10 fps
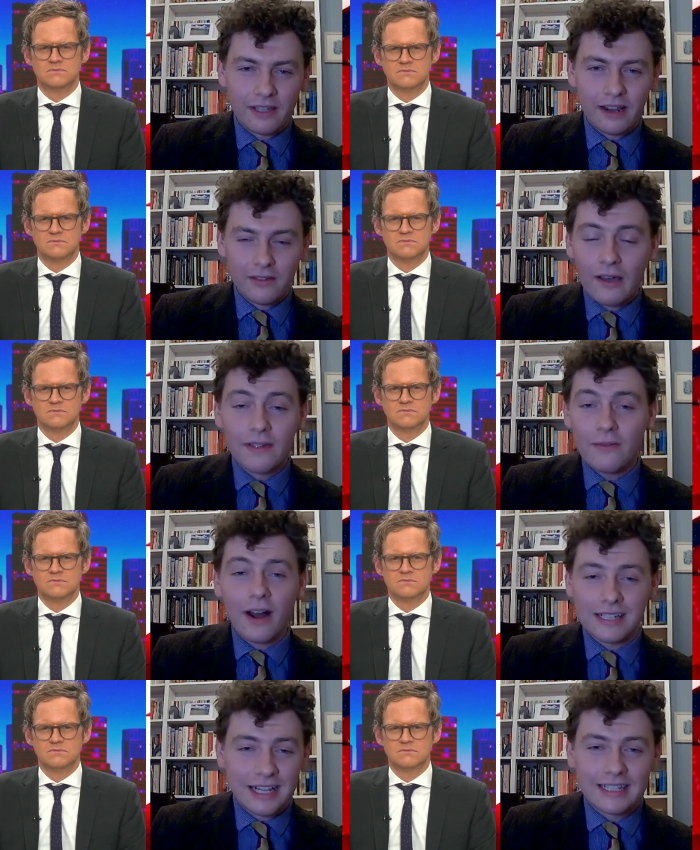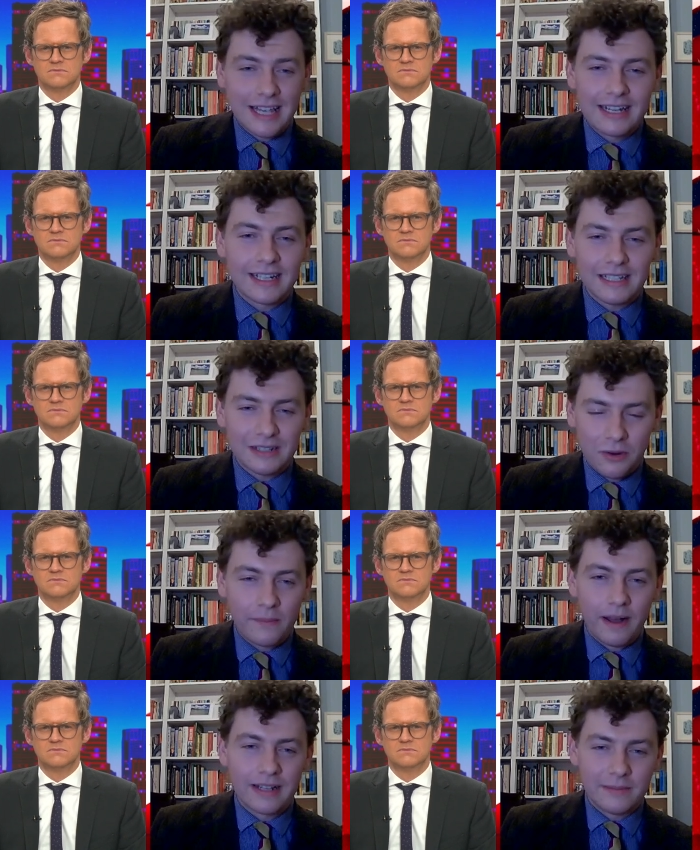Speaker 1: or whatever. You know, I've never actually attended
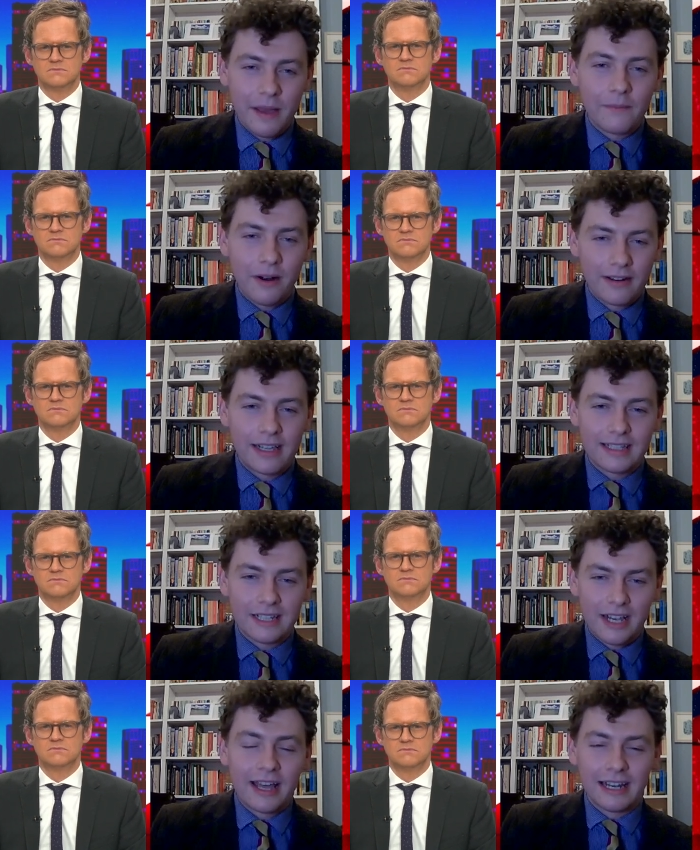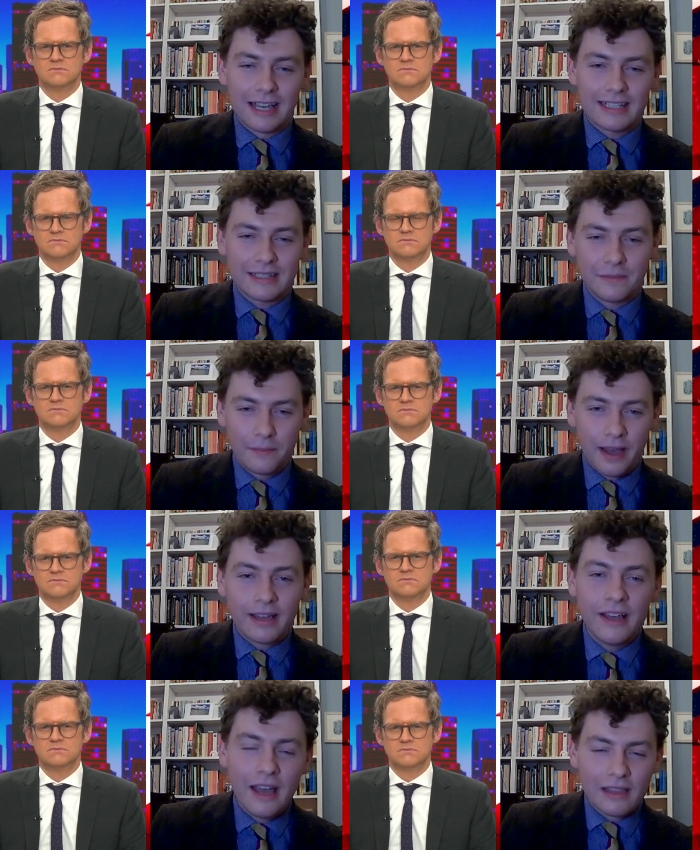as a Tory party member, only as a
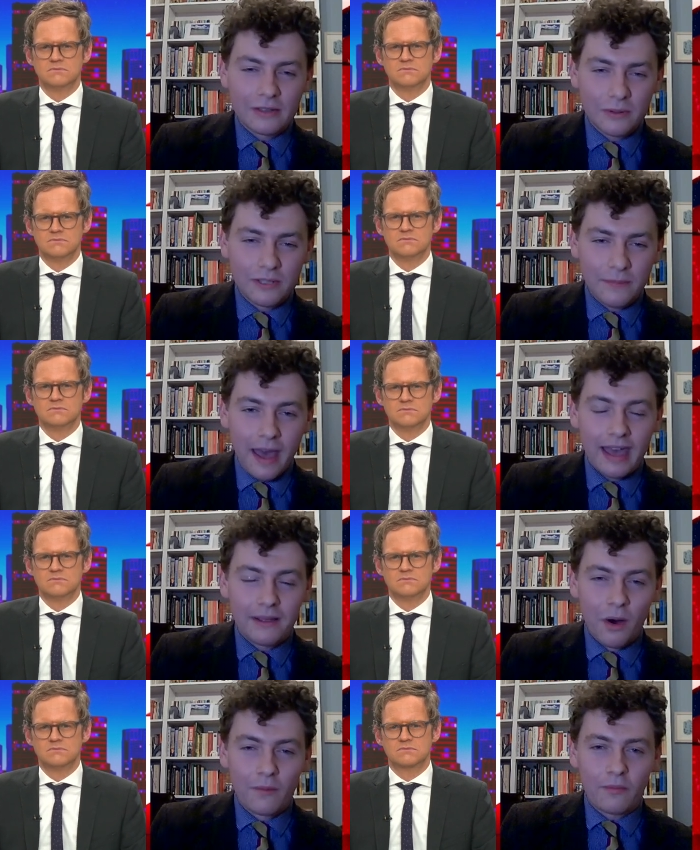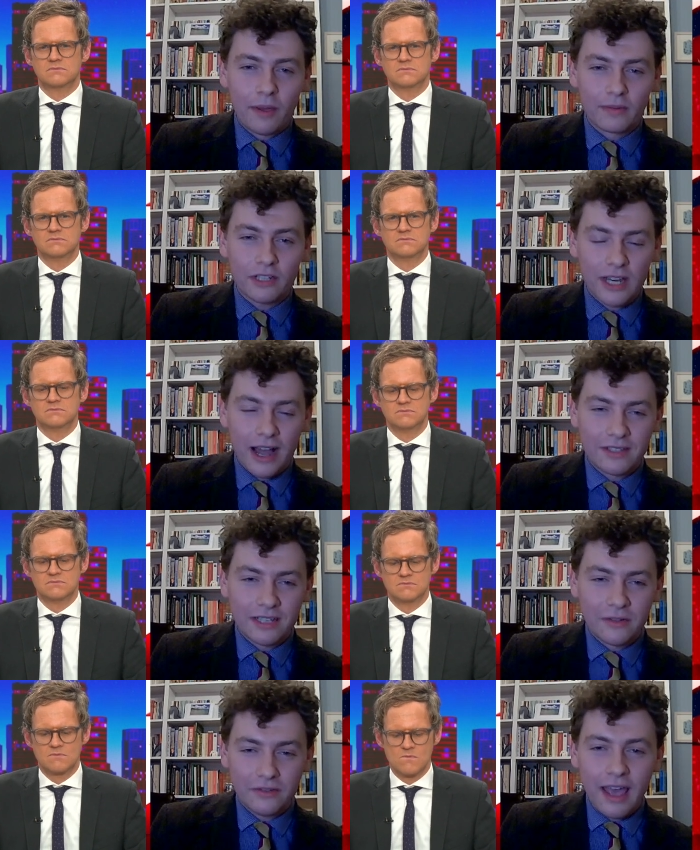journalist. But there's always a baying mob of people to
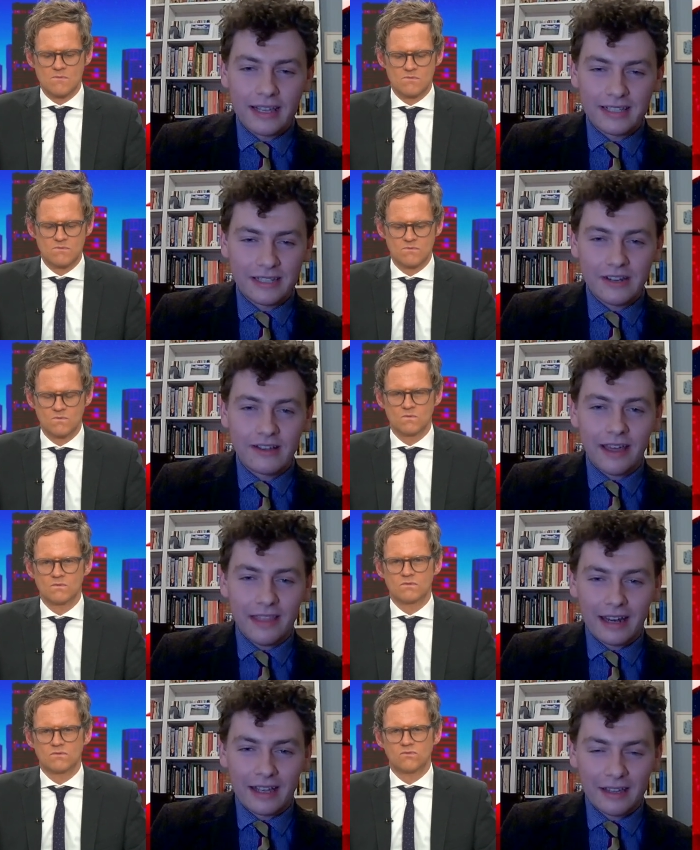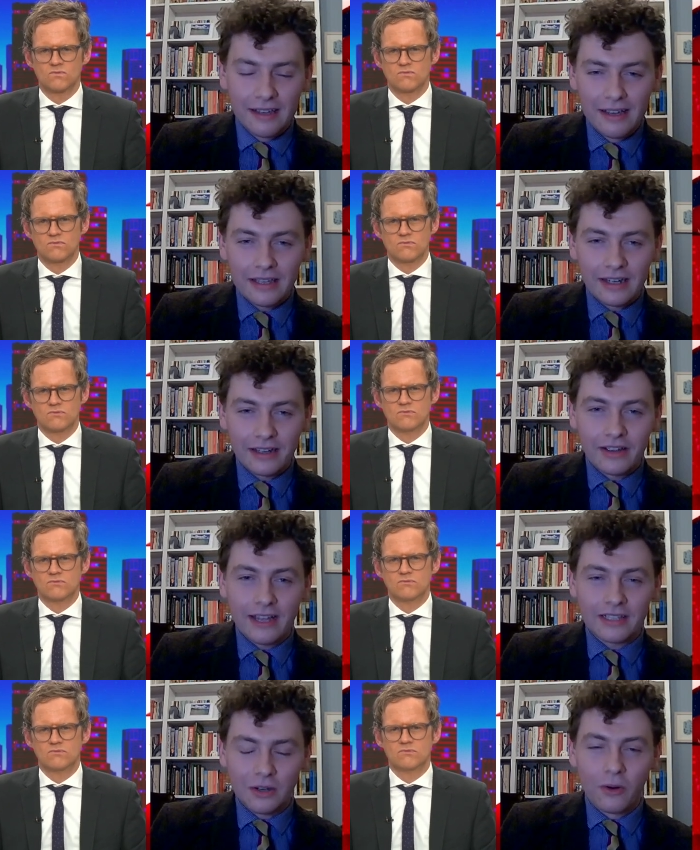shout in your face, and you don't get that at
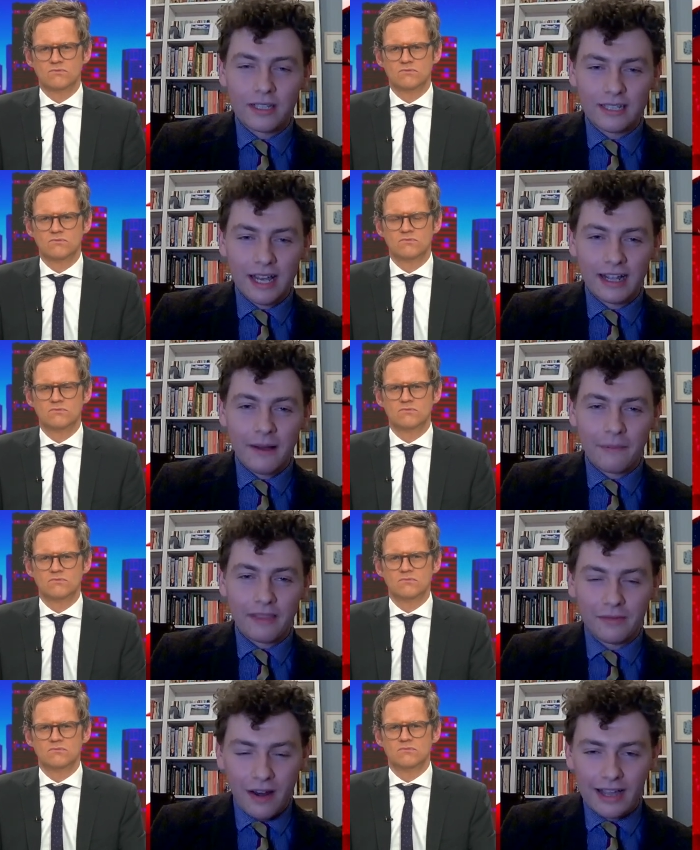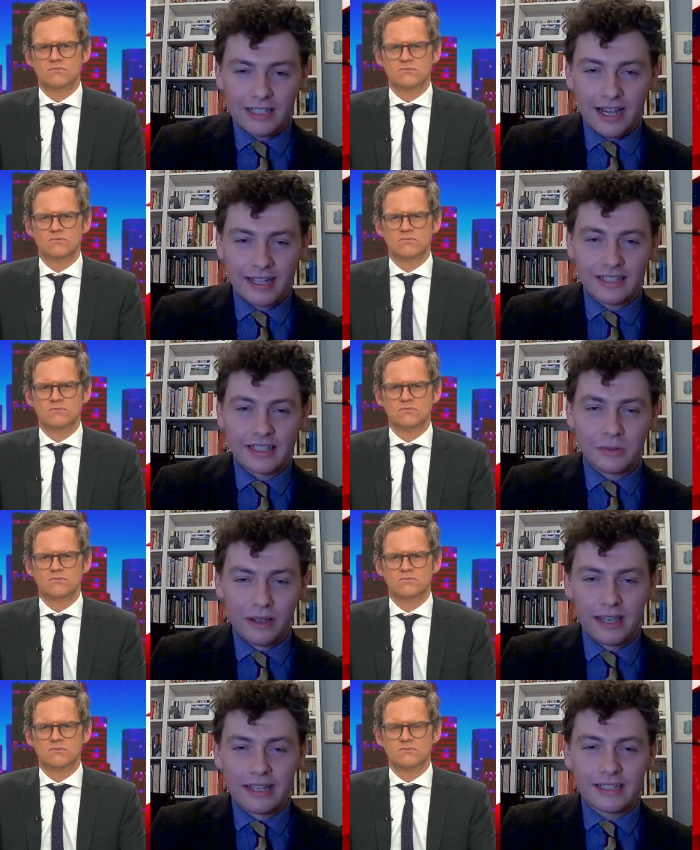you don't get Tories turning up in their flak
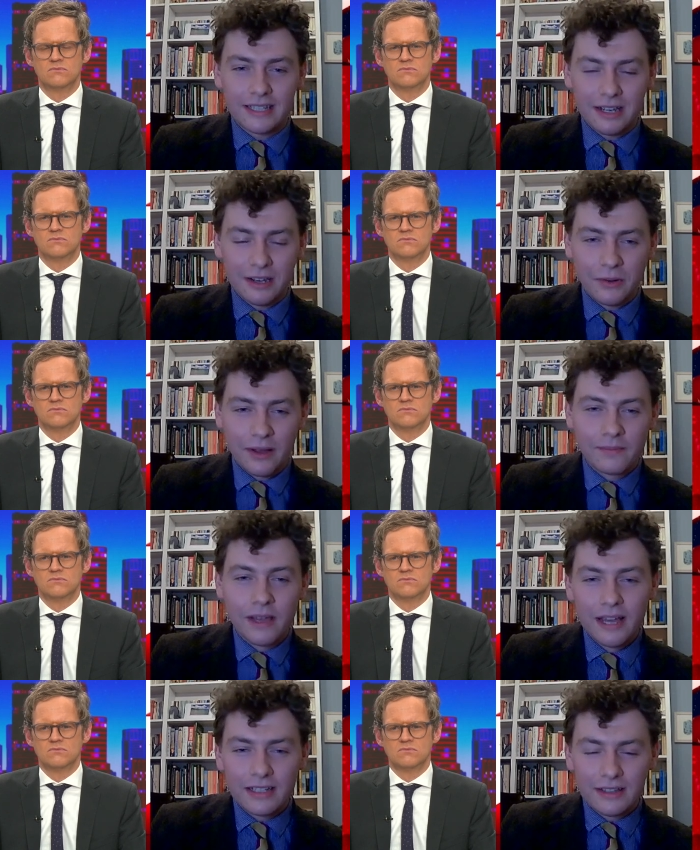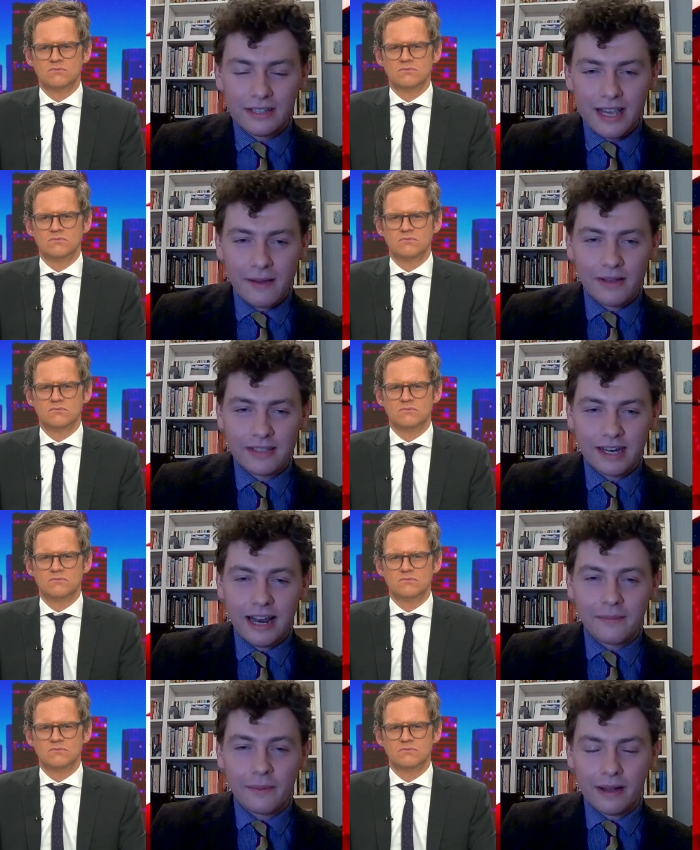jackets and tweeds to do the
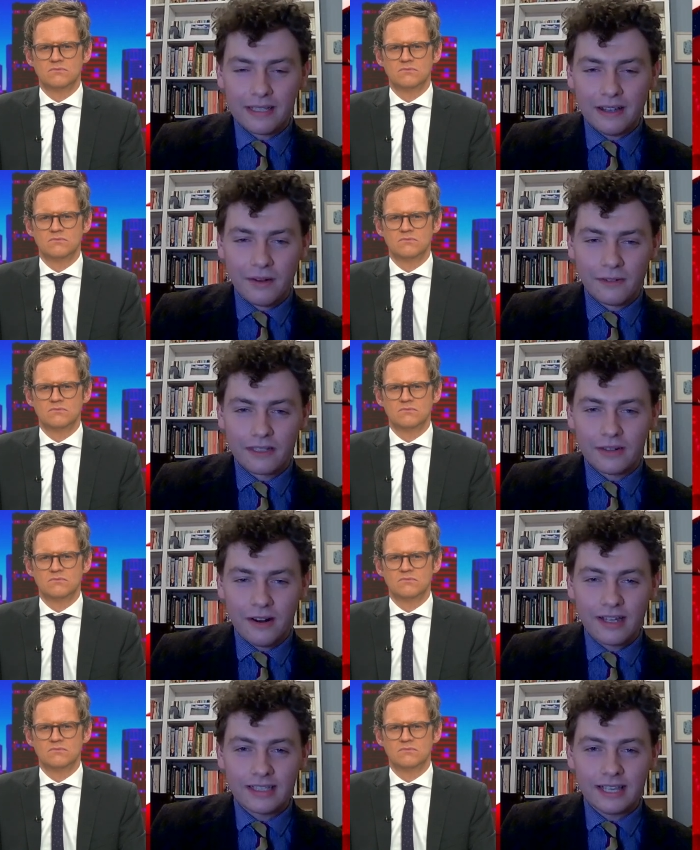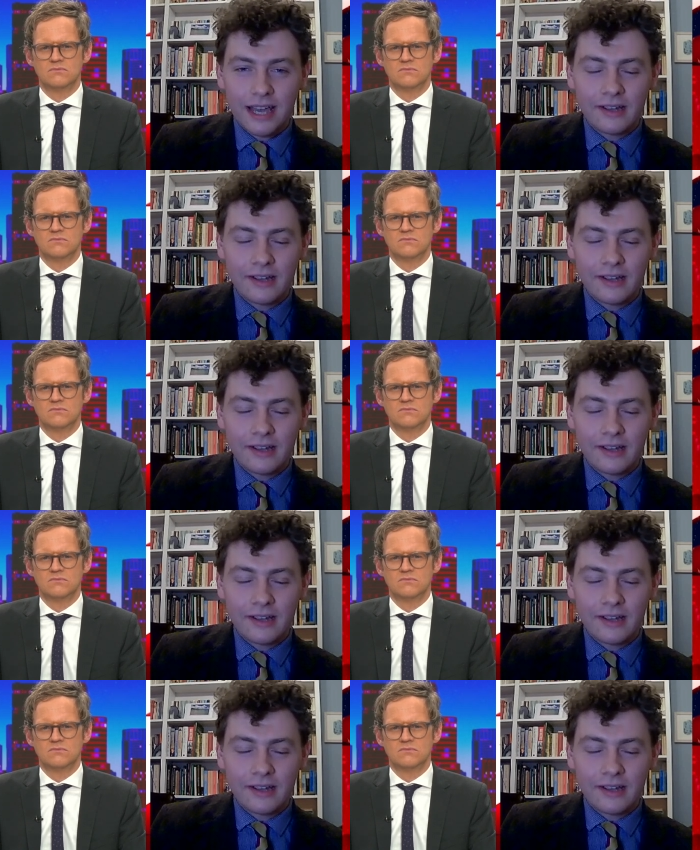same outside a Labour party conference, right?